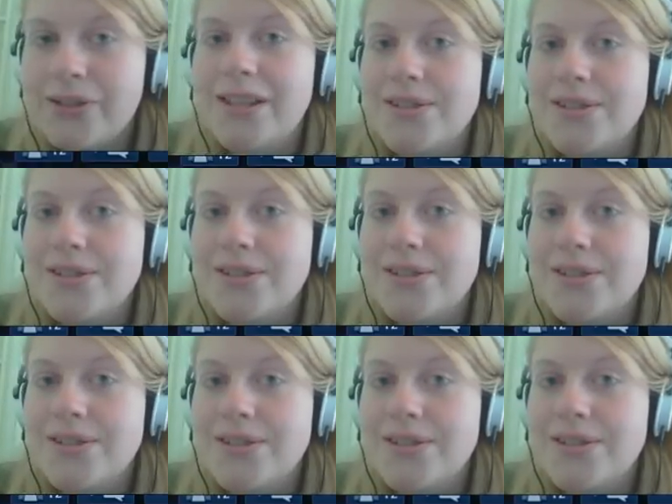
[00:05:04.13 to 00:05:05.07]
the
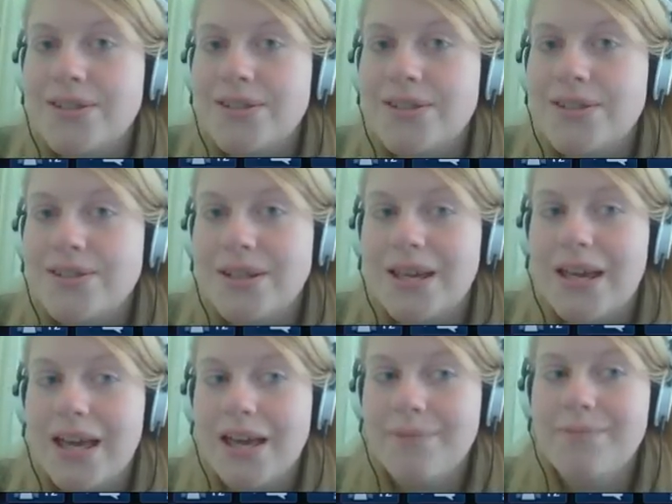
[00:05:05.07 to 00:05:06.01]
later you go into the
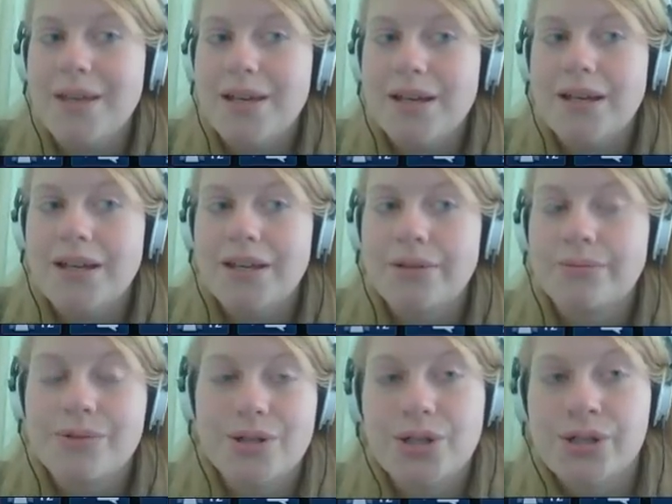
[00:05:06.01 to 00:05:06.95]
game,
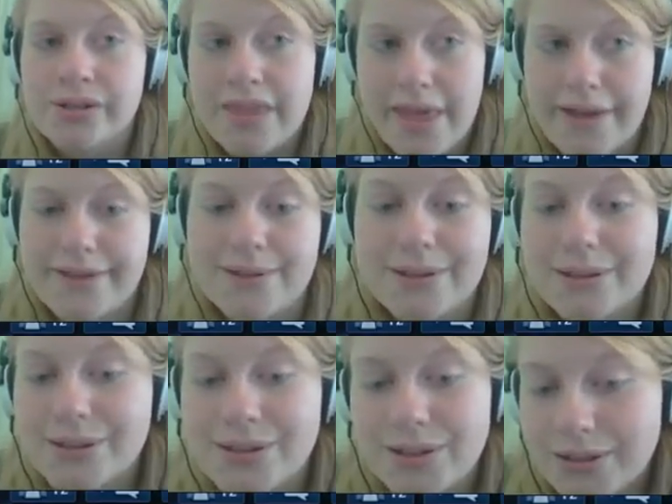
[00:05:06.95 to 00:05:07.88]
the worst your
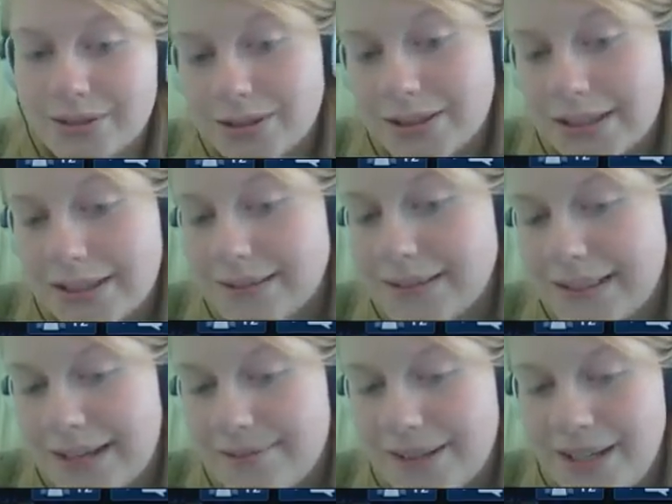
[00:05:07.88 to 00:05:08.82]
deaths are. So
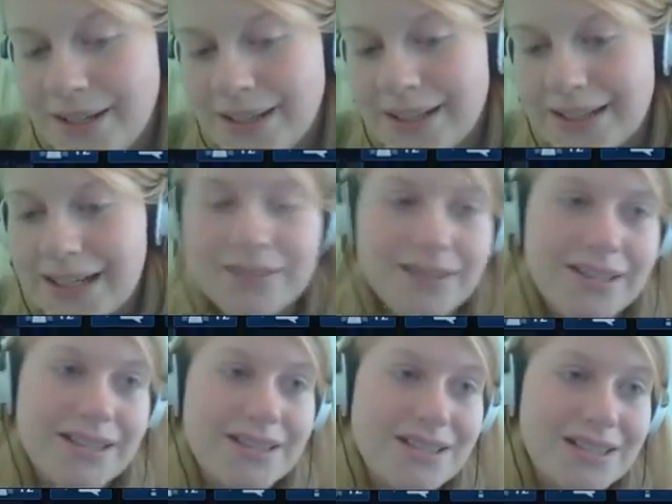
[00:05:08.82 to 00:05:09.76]
that way
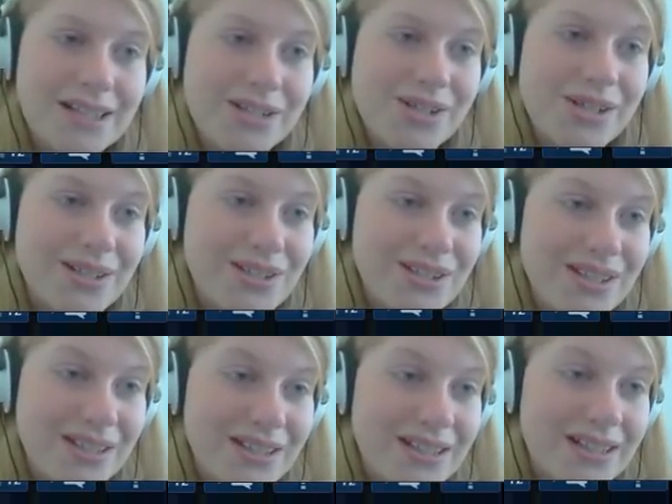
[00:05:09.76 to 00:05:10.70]
you can count
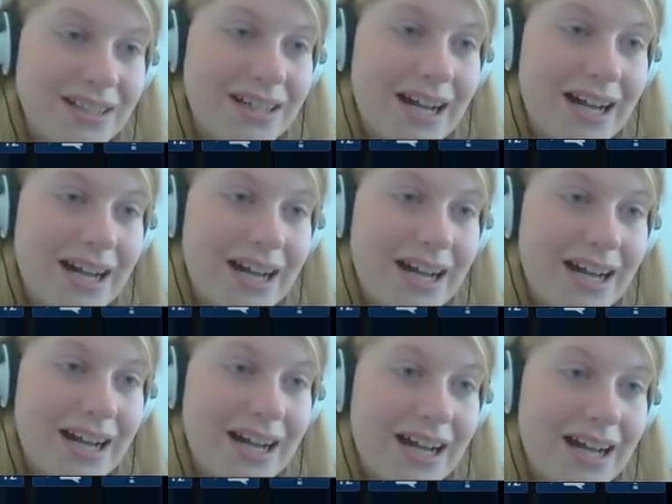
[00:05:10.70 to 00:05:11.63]
this. As you can
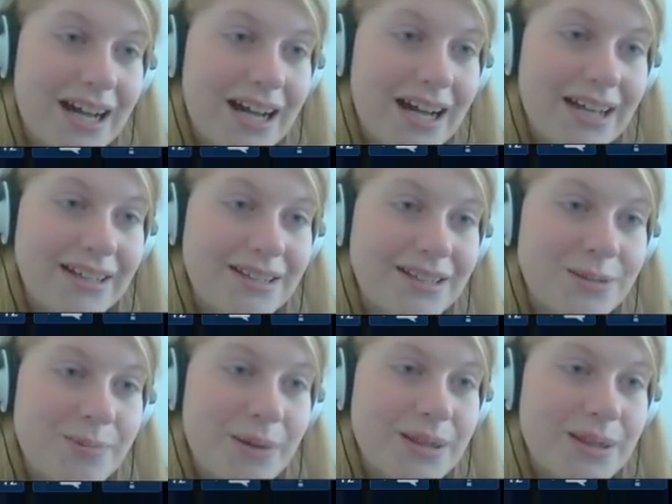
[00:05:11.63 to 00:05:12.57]
see, I
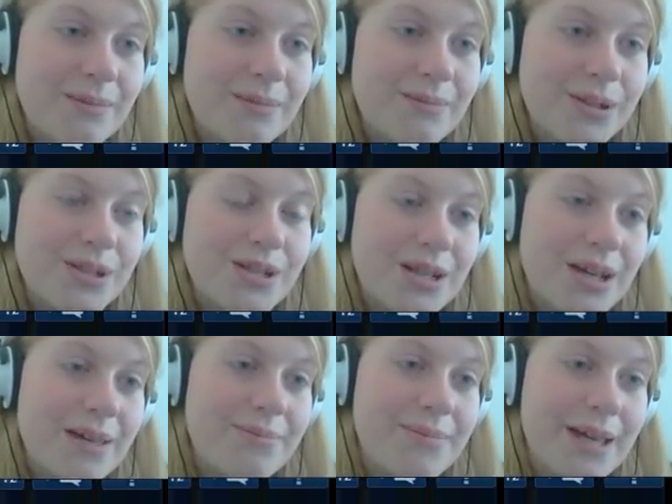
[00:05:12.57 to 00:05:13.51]
didn't spend that much
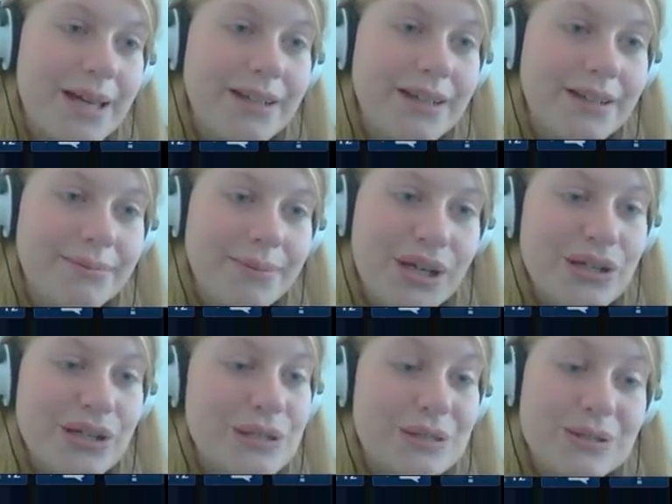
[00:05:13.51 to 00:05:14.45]
time dead
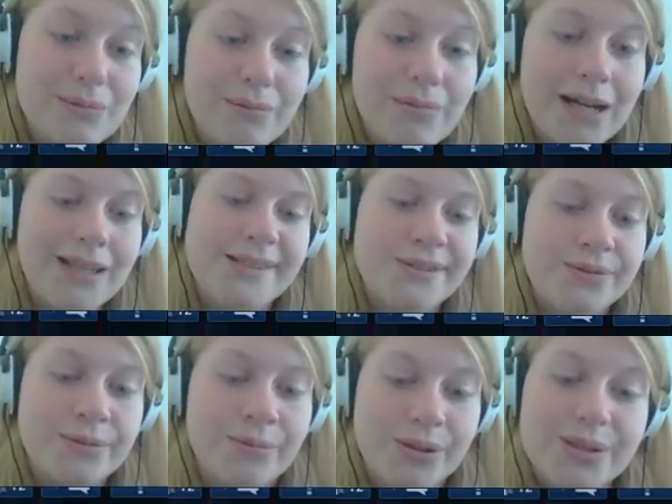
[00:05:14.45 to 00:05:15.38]
because my
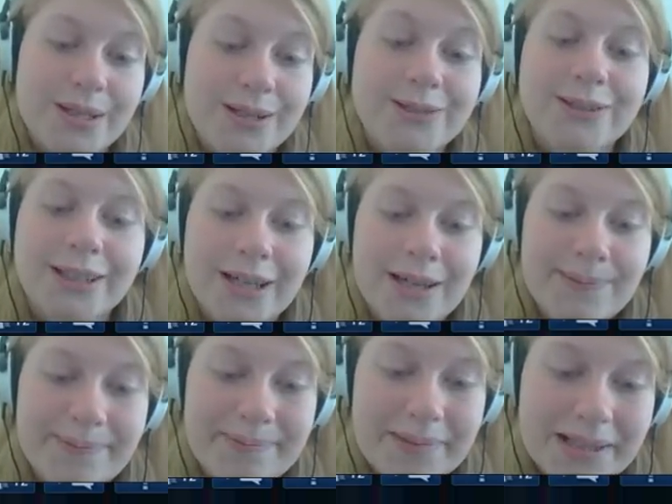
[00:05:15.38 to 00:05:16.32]
deaths were mostly
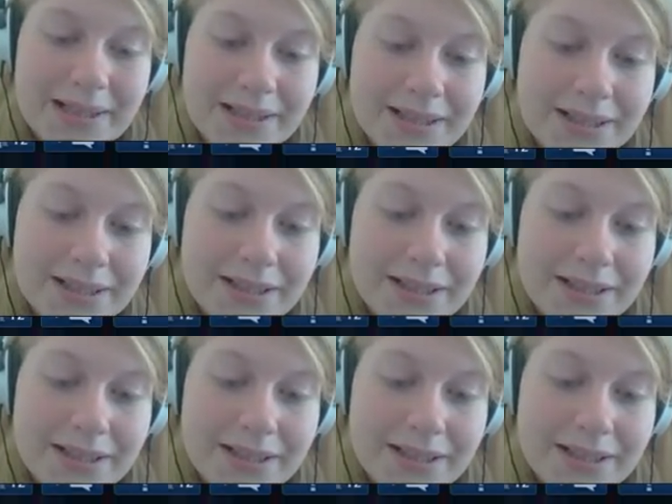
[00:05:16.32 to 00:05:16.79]
early game.